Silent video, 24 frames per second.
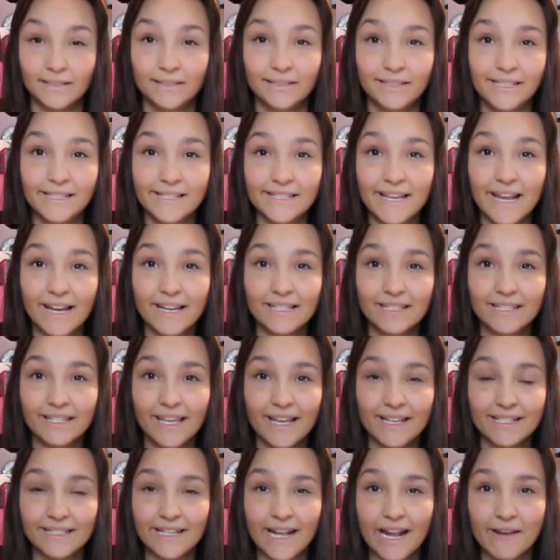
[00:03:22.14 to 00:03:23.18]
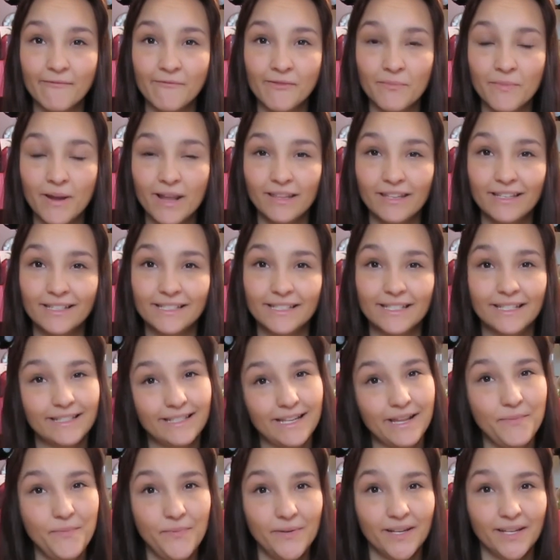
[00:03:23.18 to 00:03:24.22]
The second to last item on my list
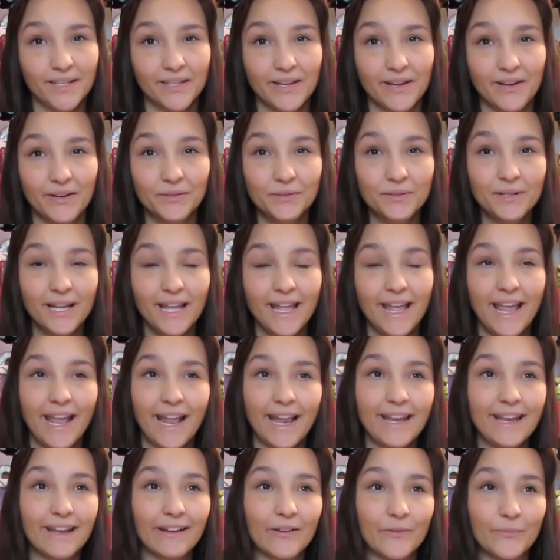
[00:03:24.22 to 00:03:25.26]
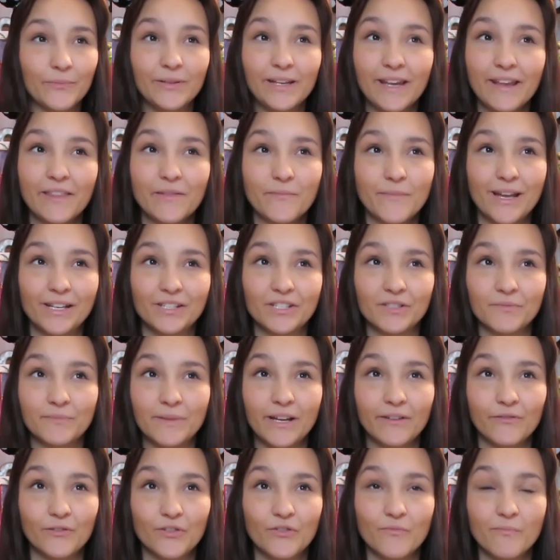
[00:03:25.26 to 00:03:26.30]
is a pillow, and it completely matches
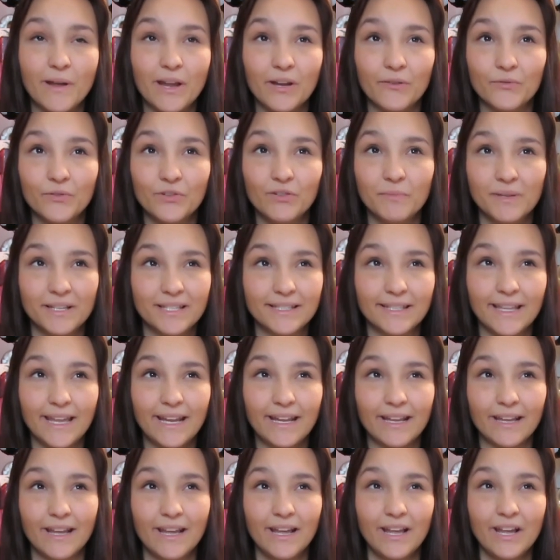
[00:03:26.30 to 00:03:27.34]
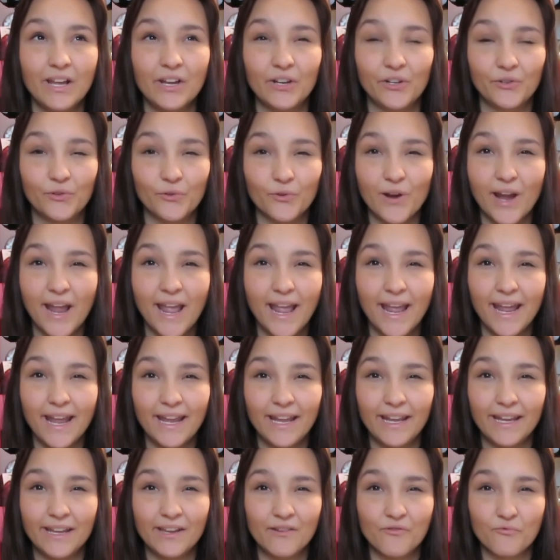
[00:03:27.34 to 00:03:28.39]
my room. My room is like
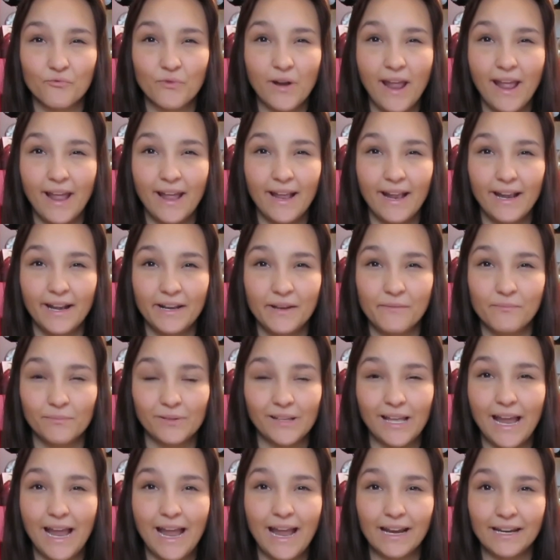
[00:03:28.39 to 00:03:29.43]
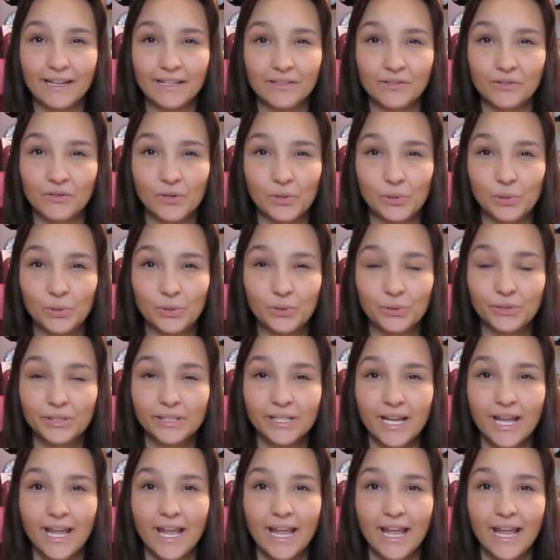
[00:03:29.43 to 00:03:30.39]
gray and red and black and gold,